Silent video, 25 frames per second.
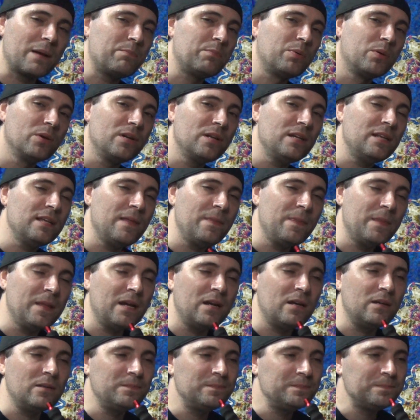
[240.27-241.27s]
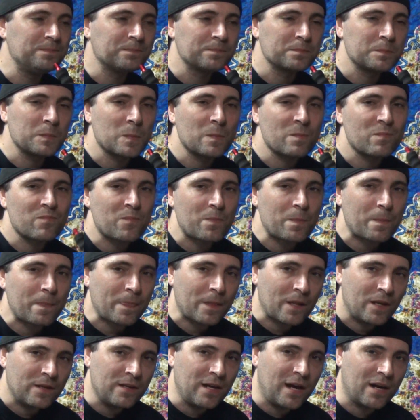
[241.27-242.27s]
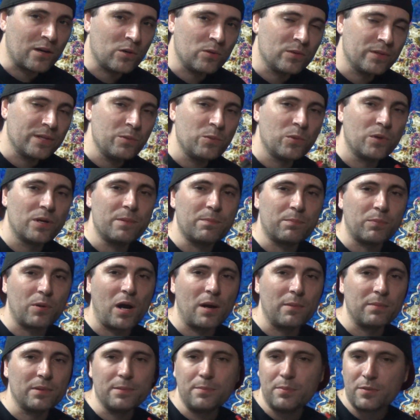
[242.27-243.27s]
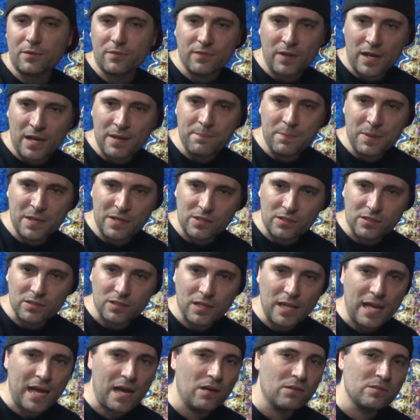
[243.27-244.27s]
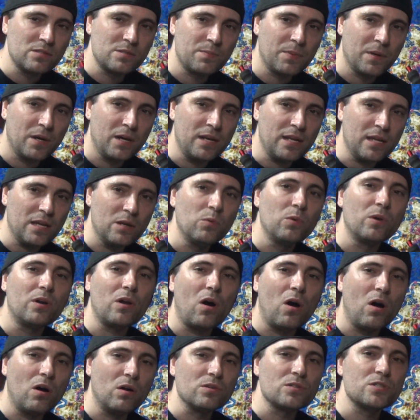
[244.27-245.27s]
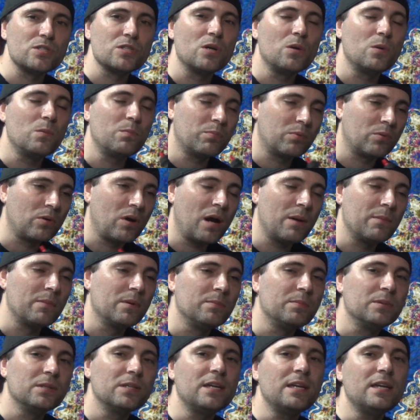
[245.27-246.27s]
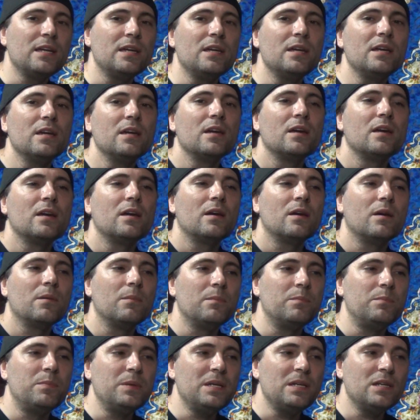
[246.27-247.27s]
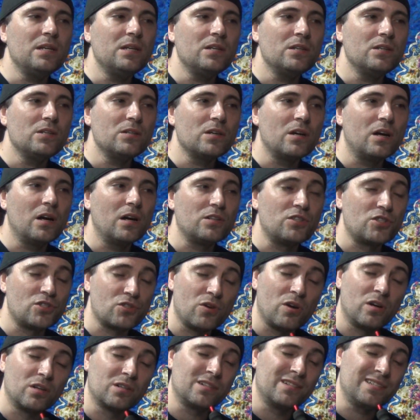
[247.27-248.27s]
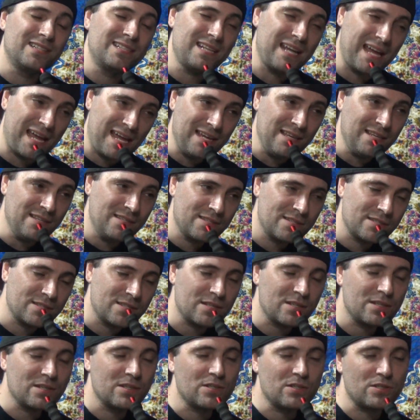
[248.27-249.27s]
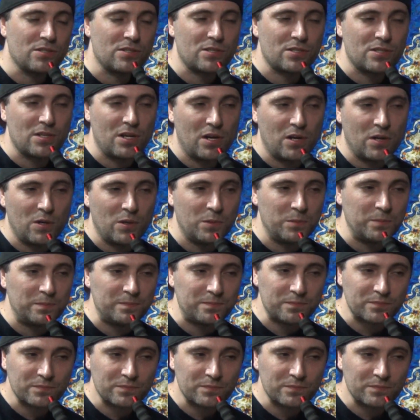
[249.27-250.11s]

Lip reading: put it in there, not only would it probably provide better clouds, but it would also probably be a stronger taste. So